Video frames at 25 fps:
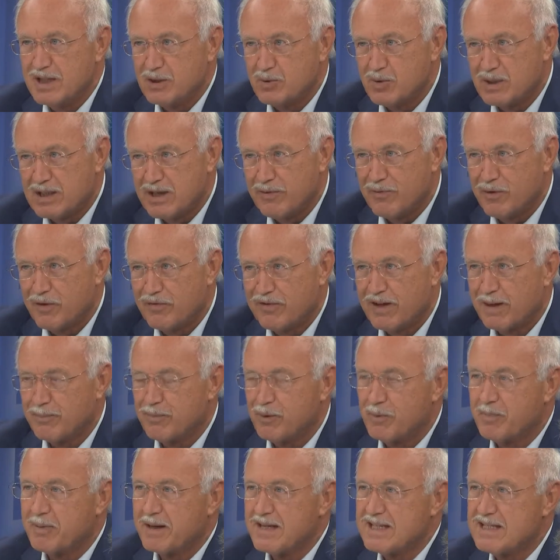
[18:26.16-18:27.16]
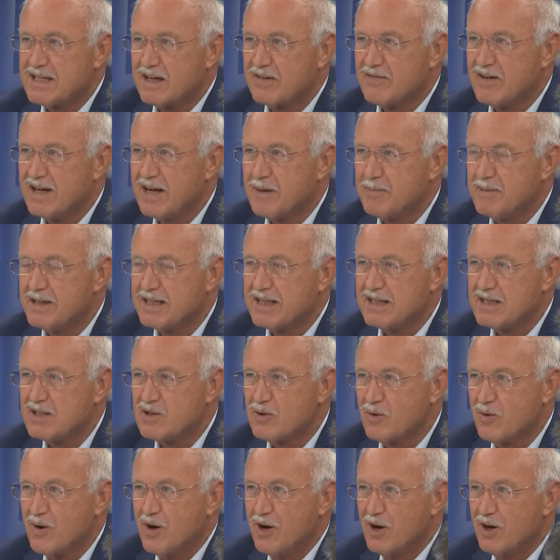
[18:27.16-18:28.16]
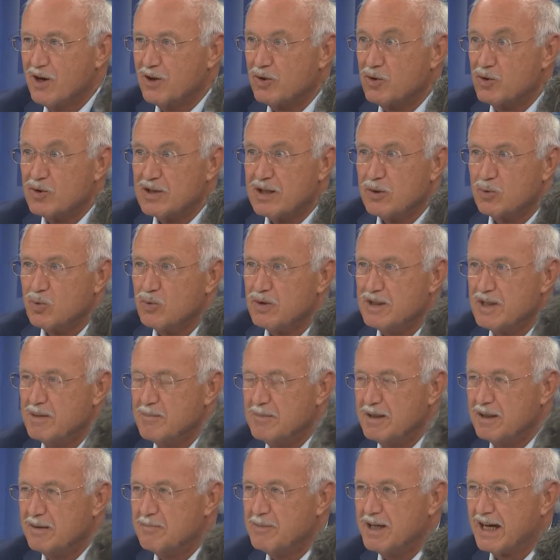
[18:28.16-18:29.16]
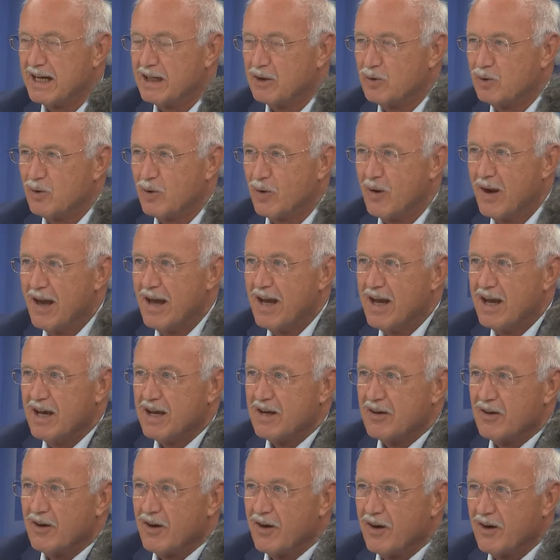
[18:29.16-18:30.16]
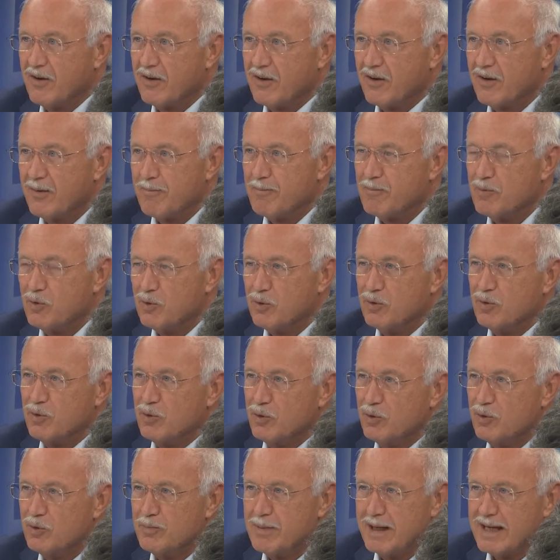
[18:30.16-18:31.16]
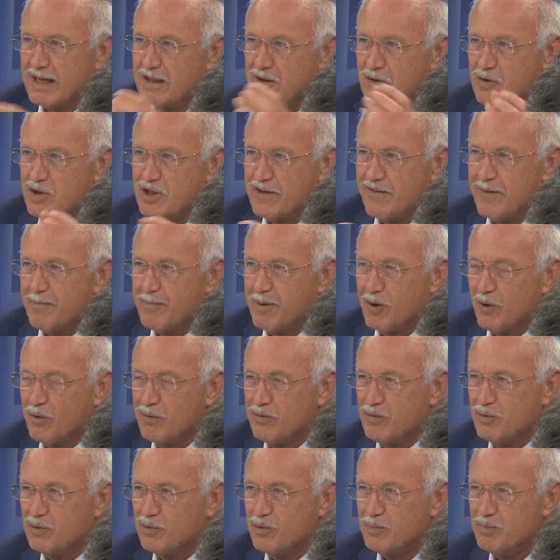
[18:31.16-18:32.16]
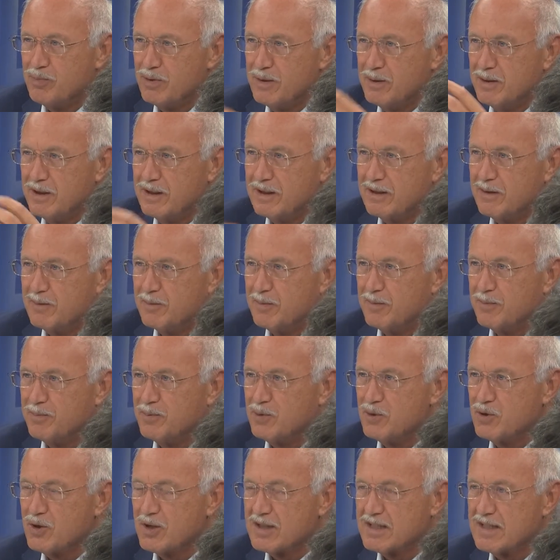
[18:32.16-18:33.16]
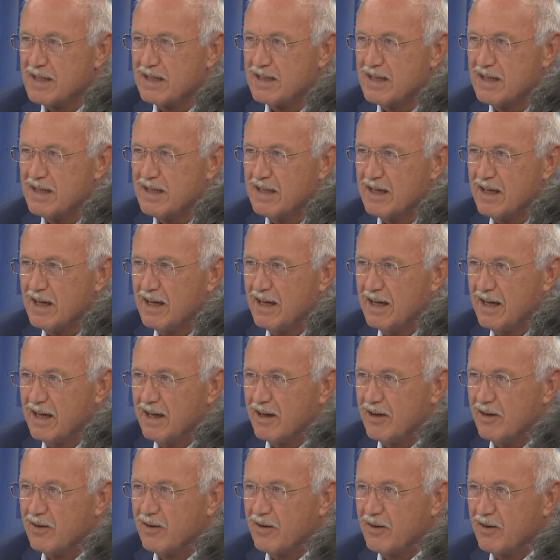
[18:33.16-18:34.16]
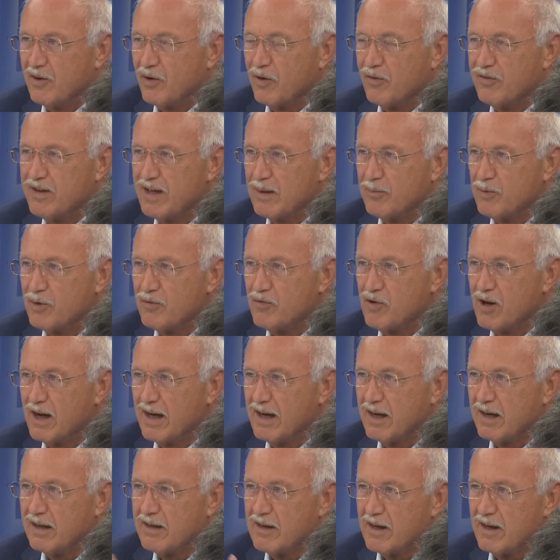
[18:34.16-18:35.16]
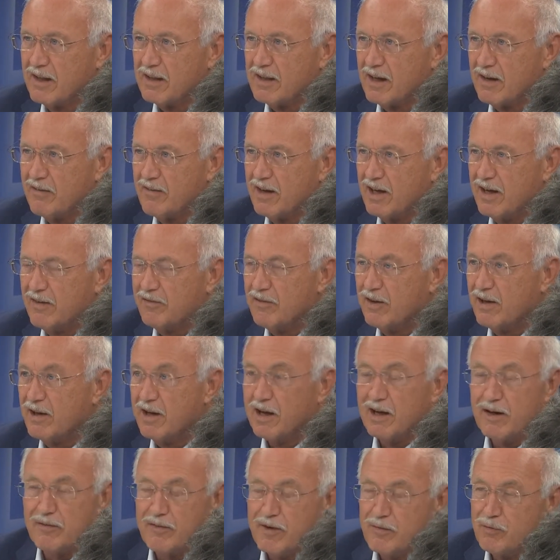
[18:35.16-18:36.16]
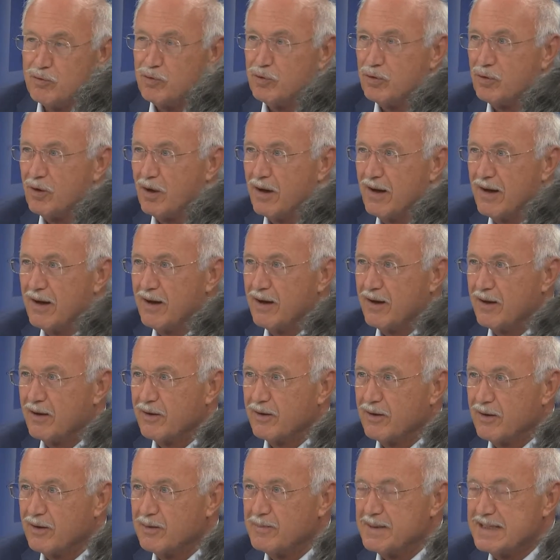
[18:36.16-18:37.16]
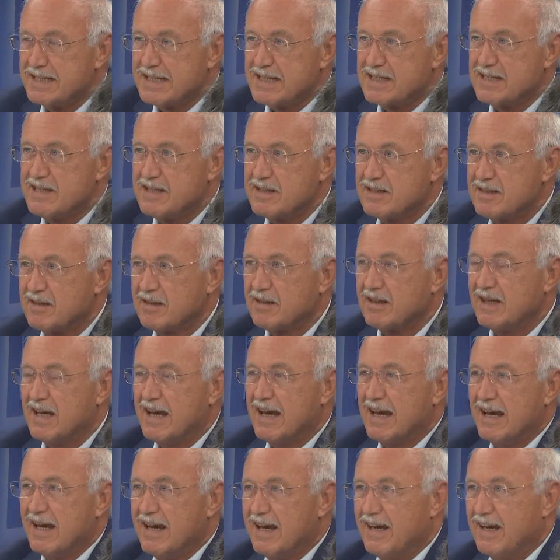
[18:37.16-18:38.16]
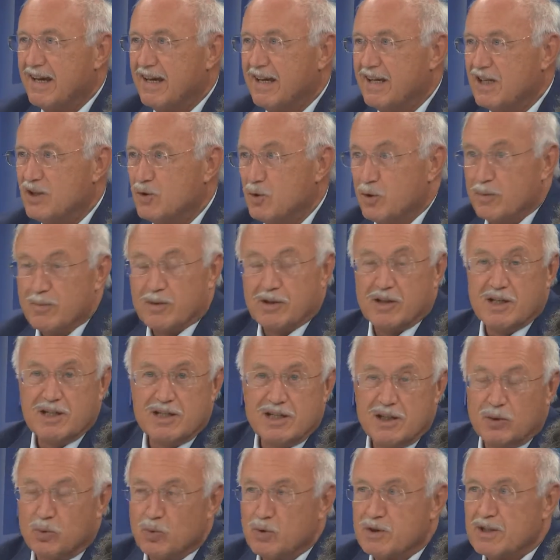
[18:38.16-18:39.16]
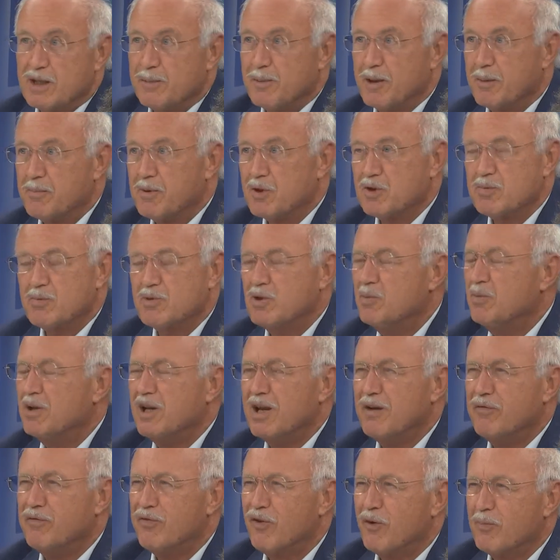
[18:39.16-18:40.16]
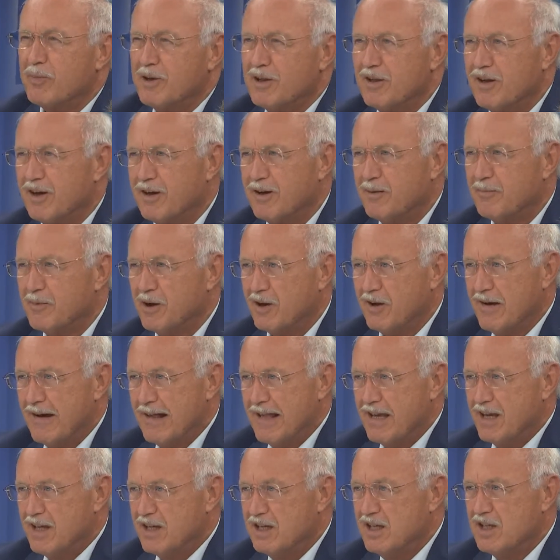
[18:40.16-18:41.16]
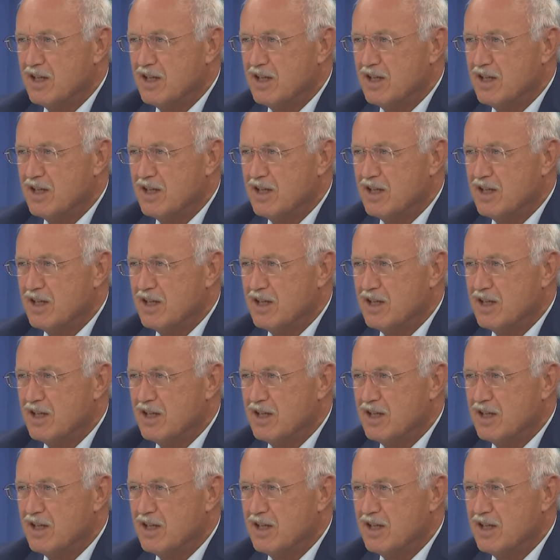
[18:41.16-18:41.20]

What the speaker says: illustrates the advantages of what we need to do to preserve the application of this miraculous tool. A patient that I hadn't seen for several years came back to see me, and in the interval, she had seen one of my assistants, and I asked